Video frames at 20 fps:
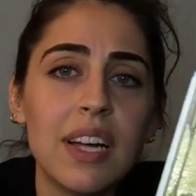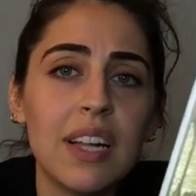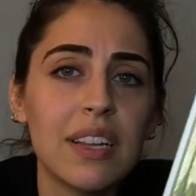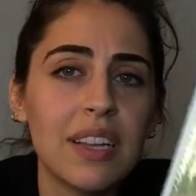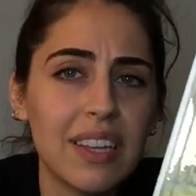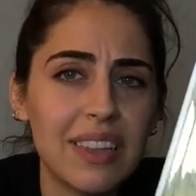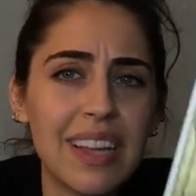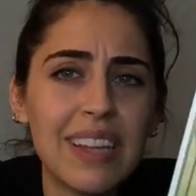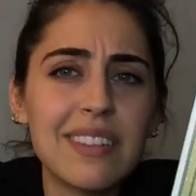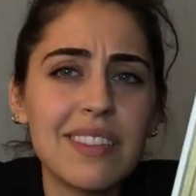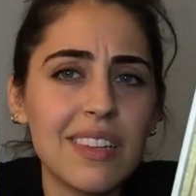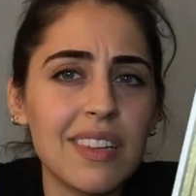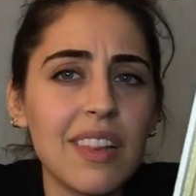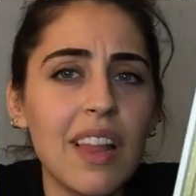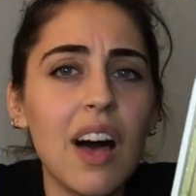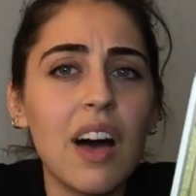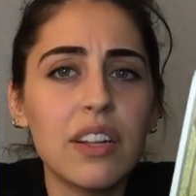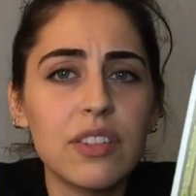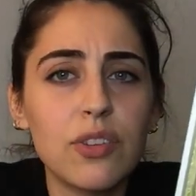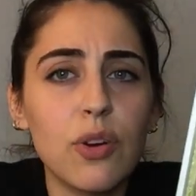Like that's a
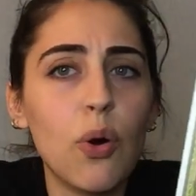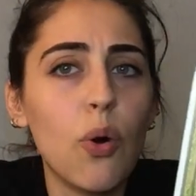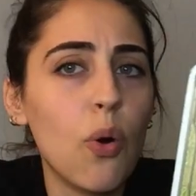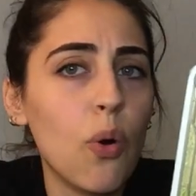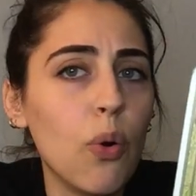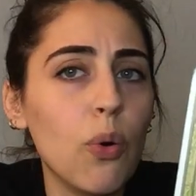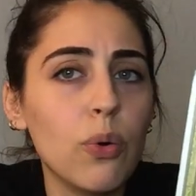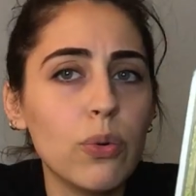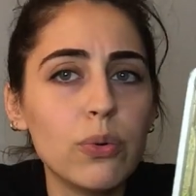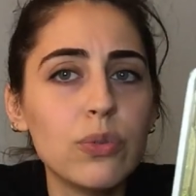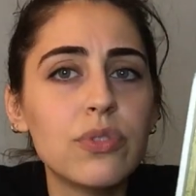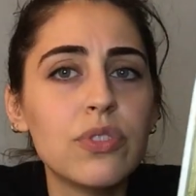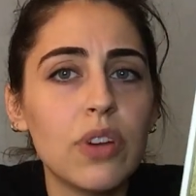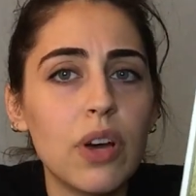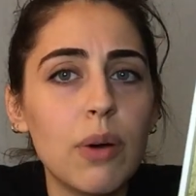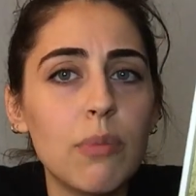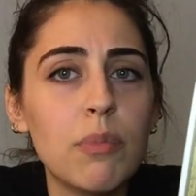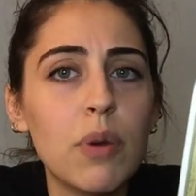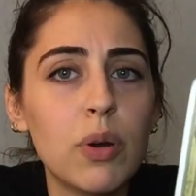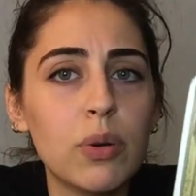lot to hold
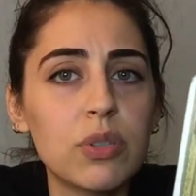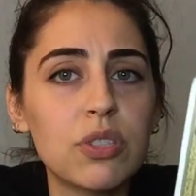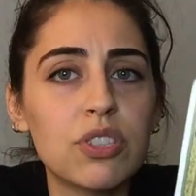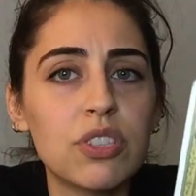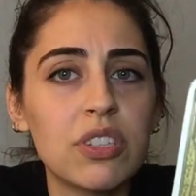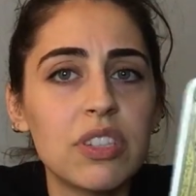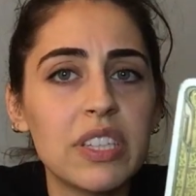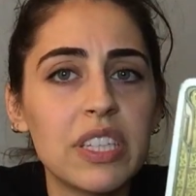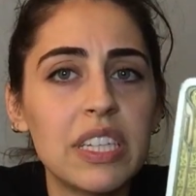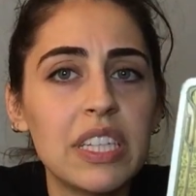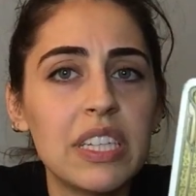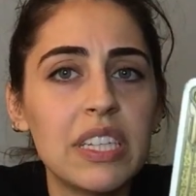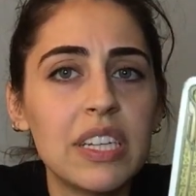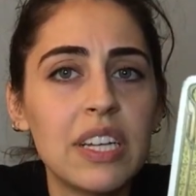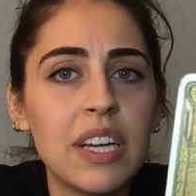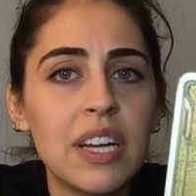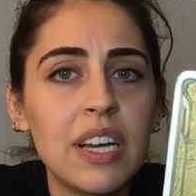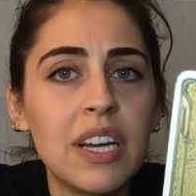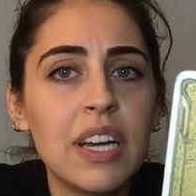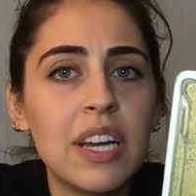emotionally.